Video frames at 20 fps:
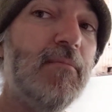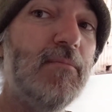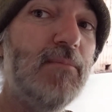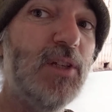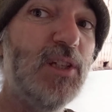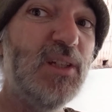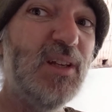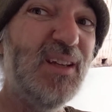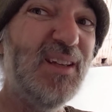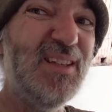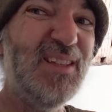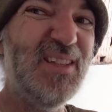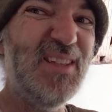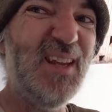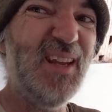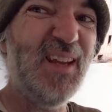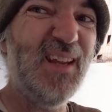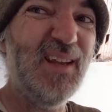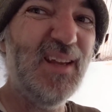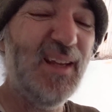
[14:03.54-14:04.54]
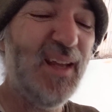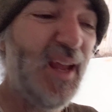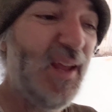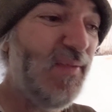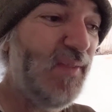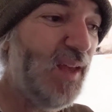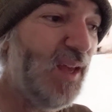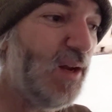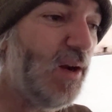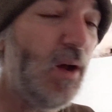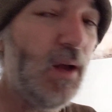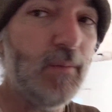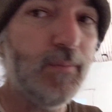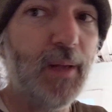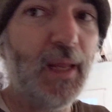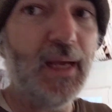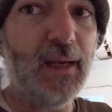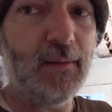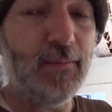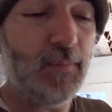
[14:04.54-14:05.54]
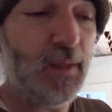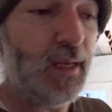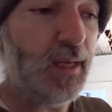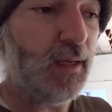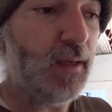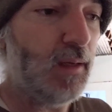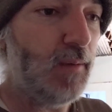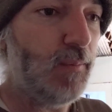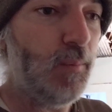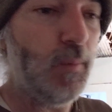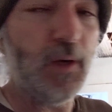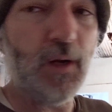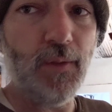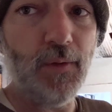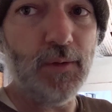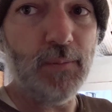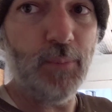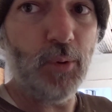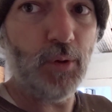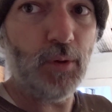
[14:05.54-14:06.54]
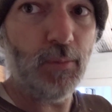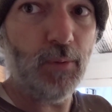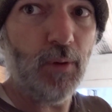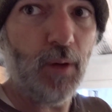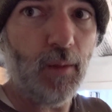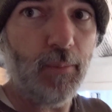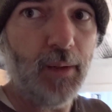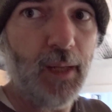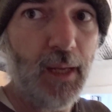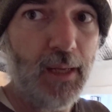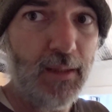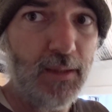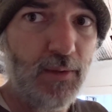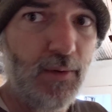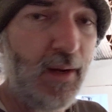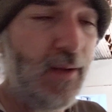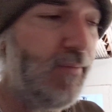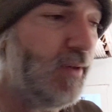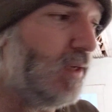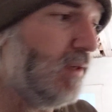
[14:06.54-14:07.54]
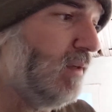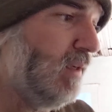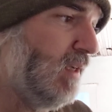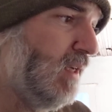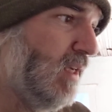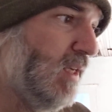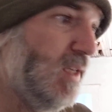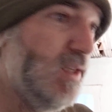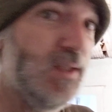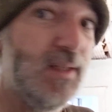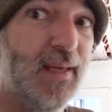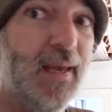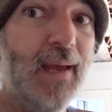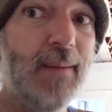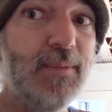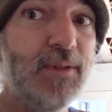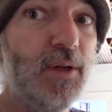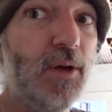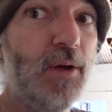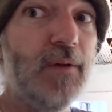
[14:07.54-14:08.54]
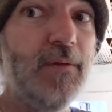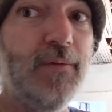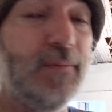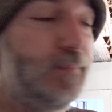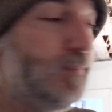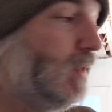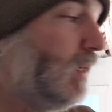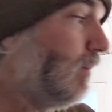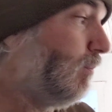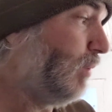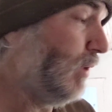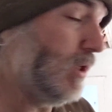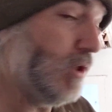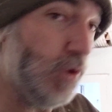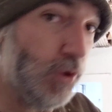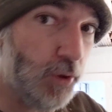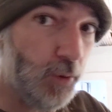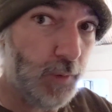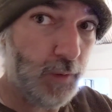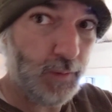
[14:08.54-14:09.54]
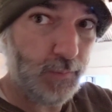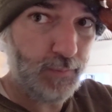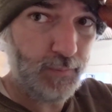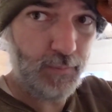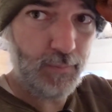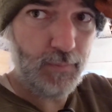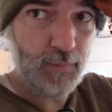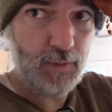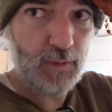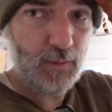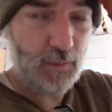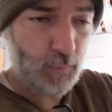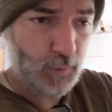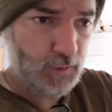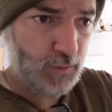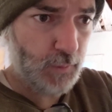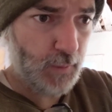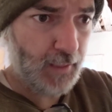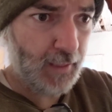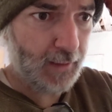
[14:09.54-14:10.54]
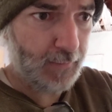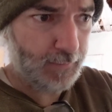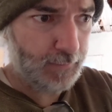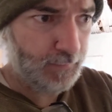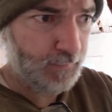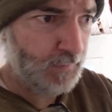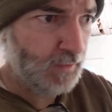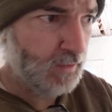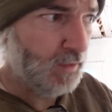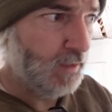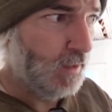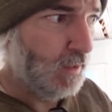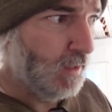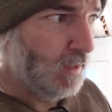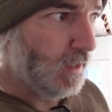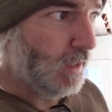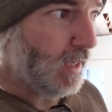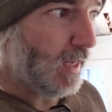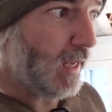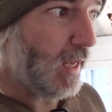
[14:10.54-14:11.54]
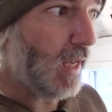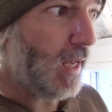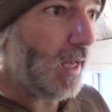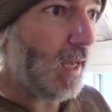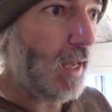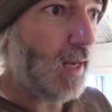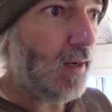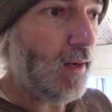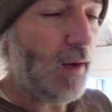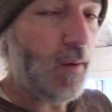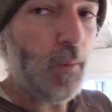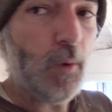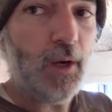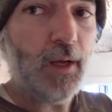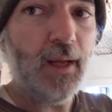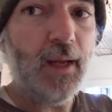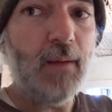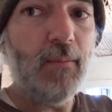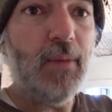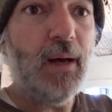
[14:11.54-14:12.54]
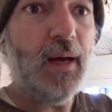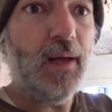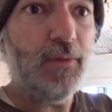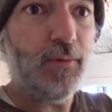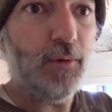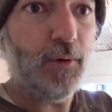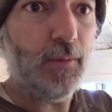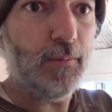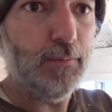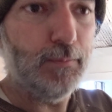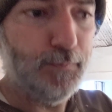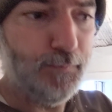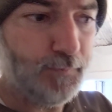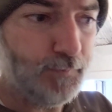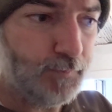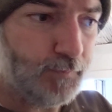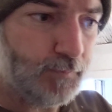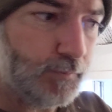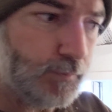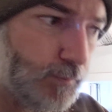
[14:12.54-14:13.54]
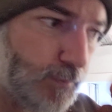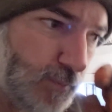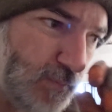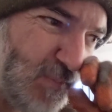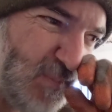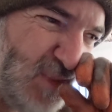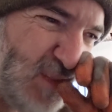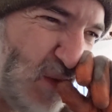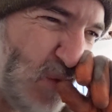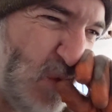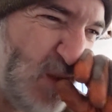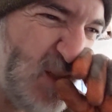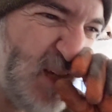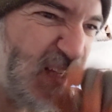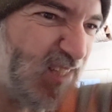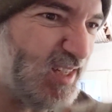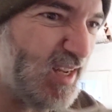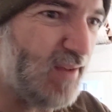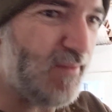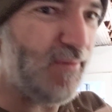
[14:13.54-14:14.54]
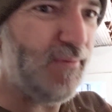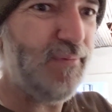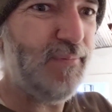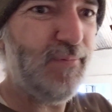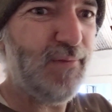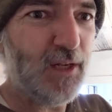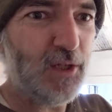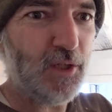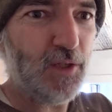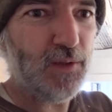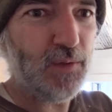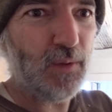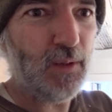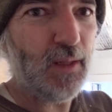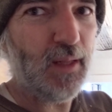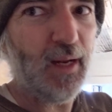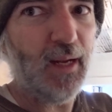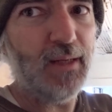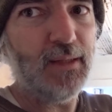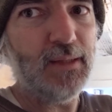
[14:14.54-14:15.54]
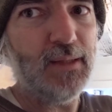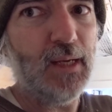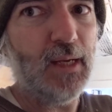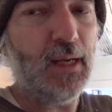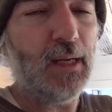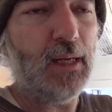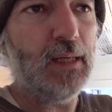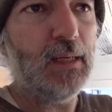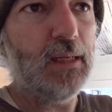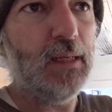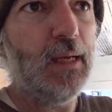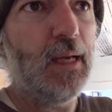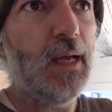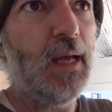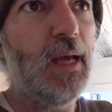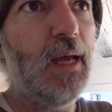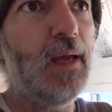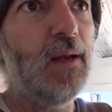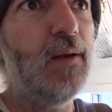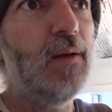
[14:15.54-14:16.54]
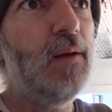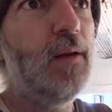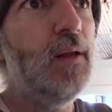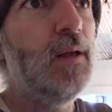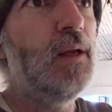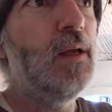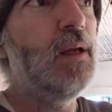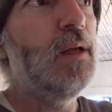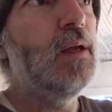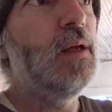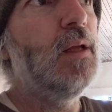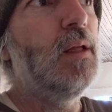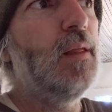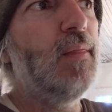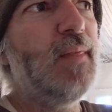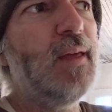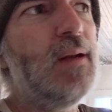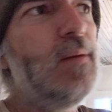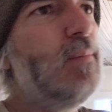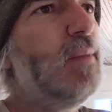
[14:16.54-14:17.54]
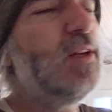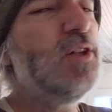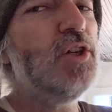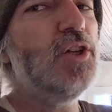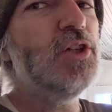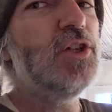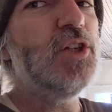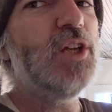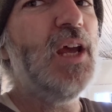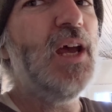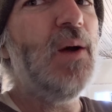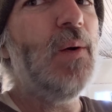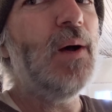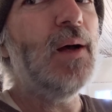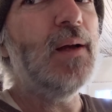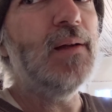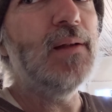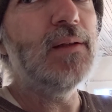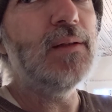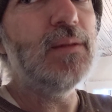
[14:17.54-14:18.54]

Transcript: just a sink and then a hot plate, like one of those portable hot plates, or even just a camp stove, I'm pretty sure would swing it. And a working bathroom, which has to have a flushing toilet and a sink. And they didn't mention shower,